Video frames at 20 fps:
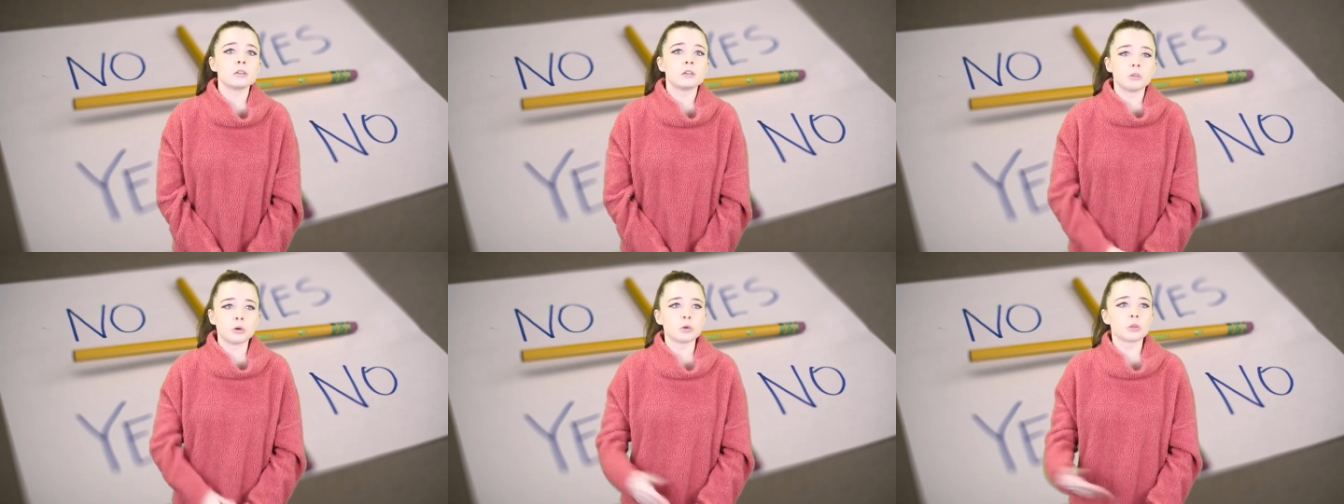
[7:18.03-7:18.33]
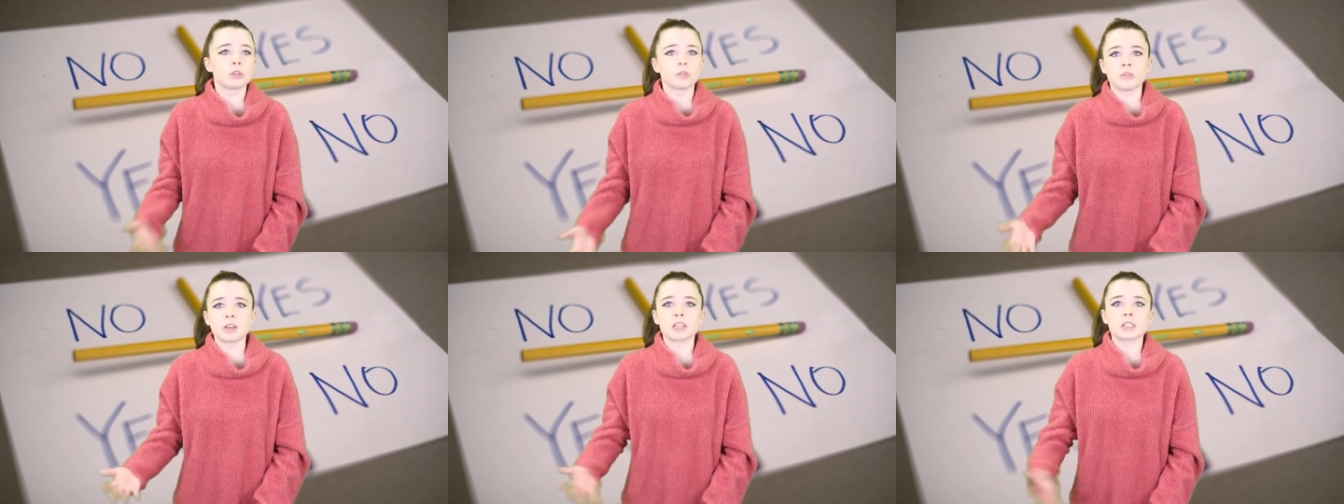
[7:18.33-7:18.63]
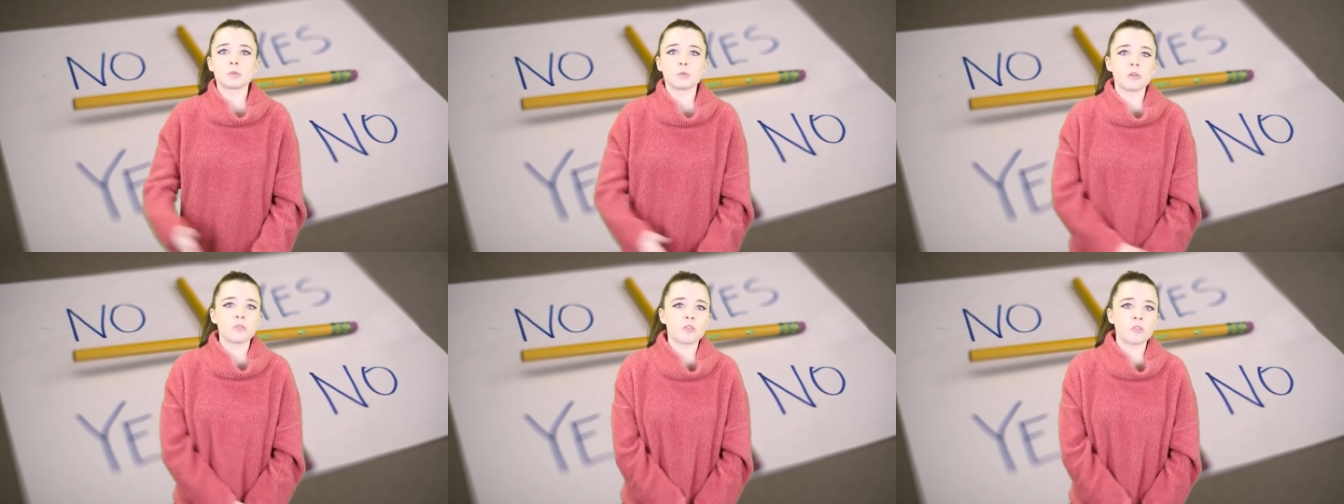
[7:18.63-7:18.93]
or the
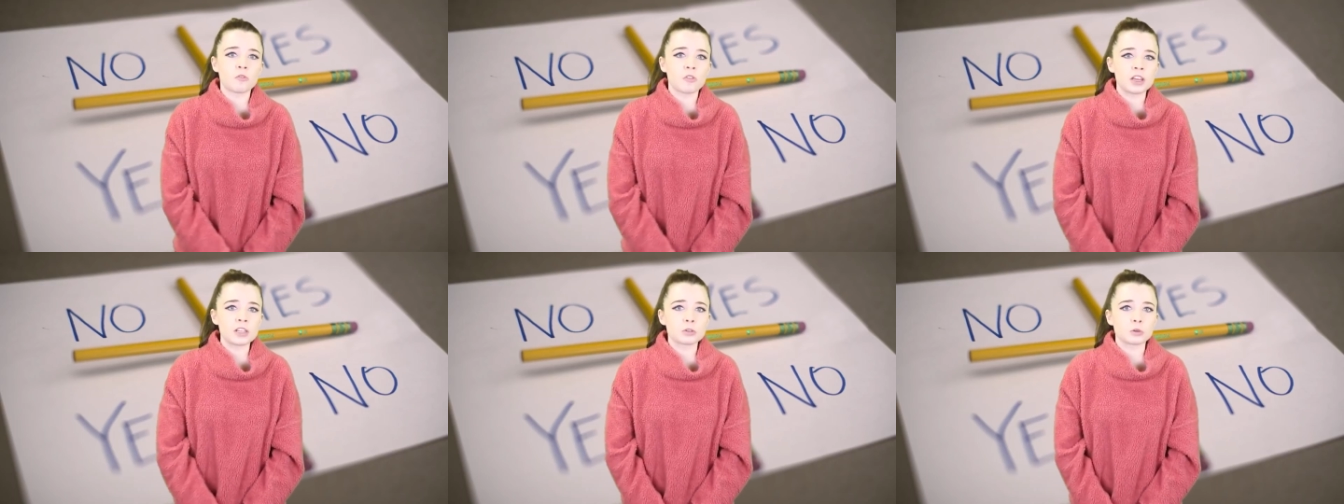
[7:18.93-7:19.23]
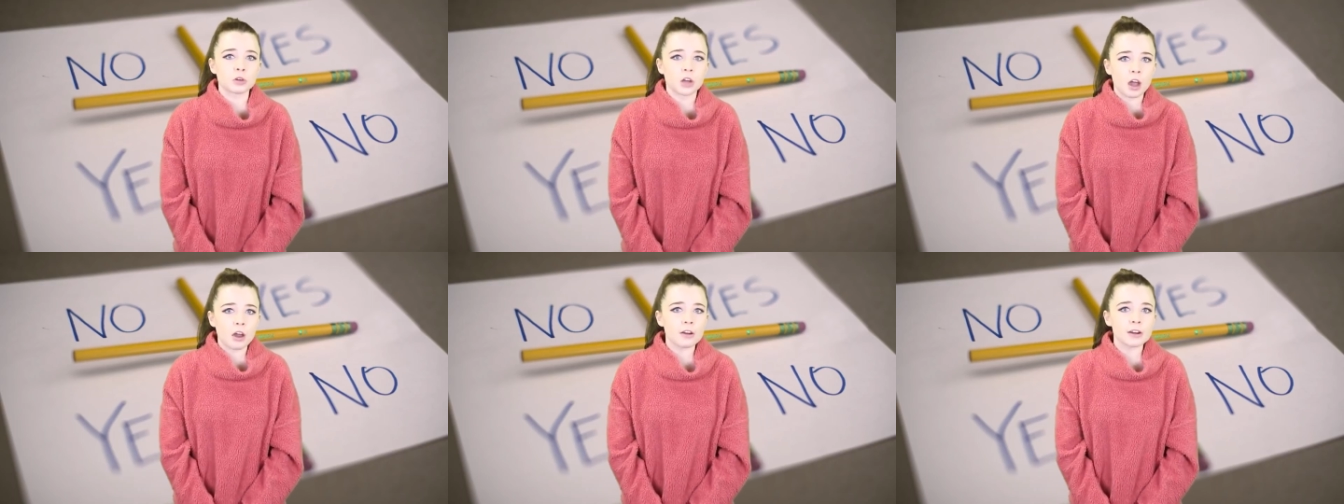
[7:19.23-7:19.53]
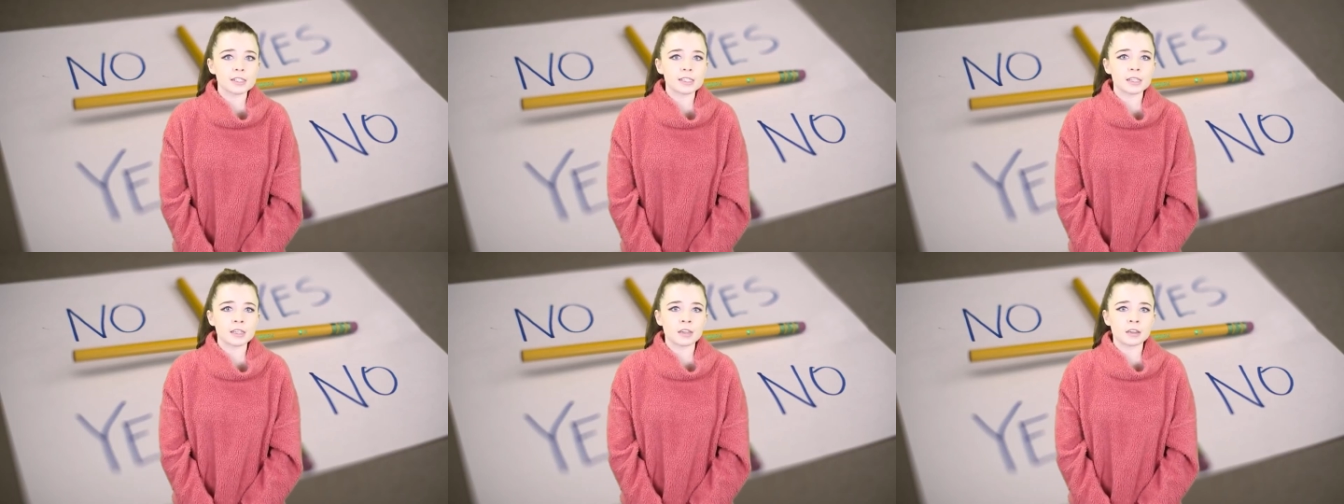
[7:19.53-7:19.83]
victim of a fatal car
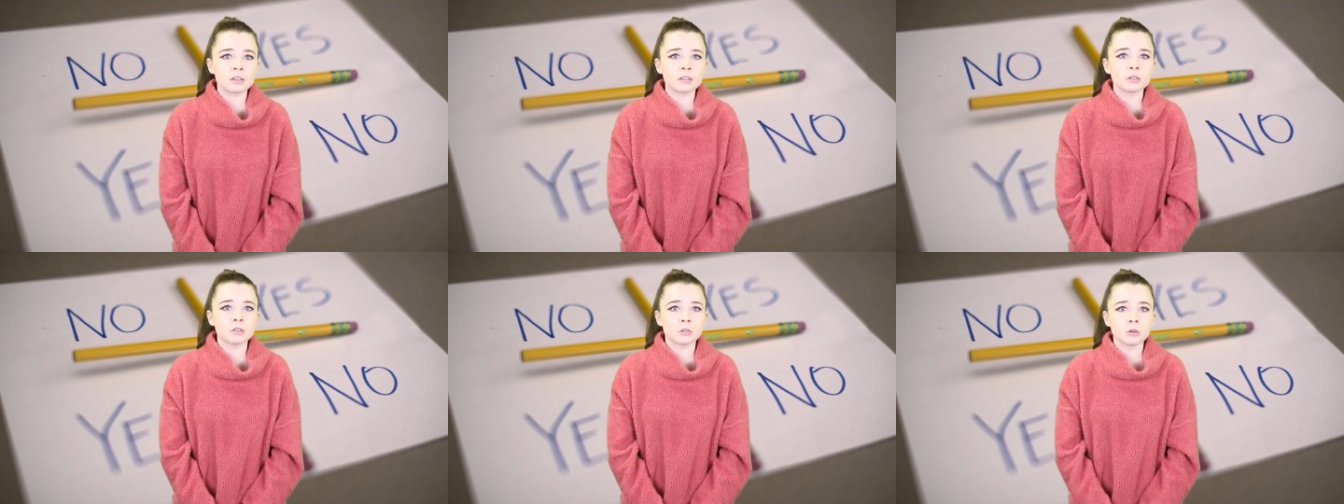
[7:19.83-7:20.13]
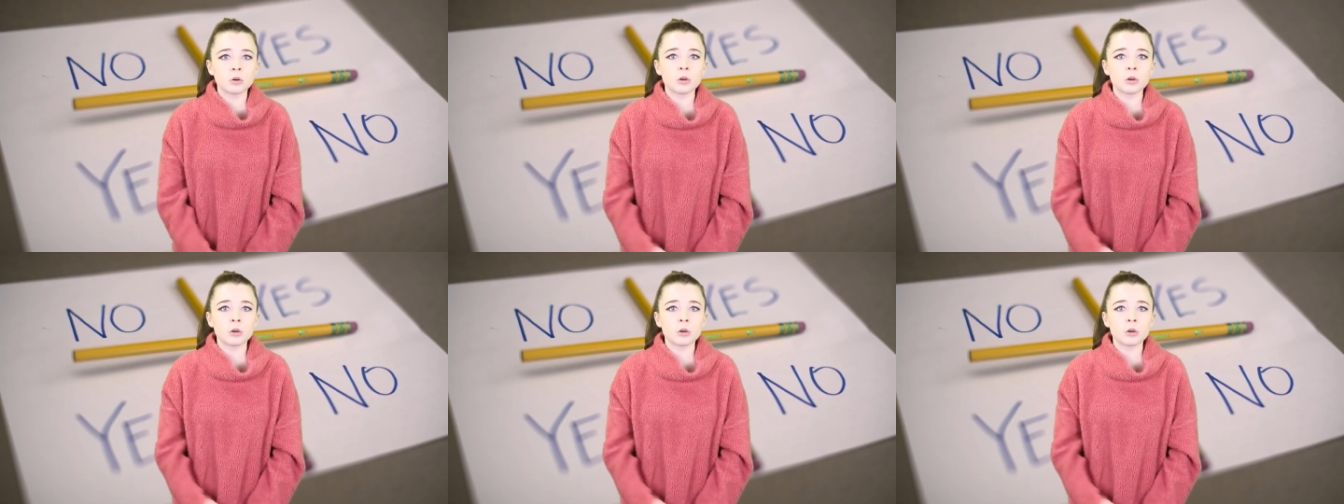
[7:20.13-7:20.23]
accident,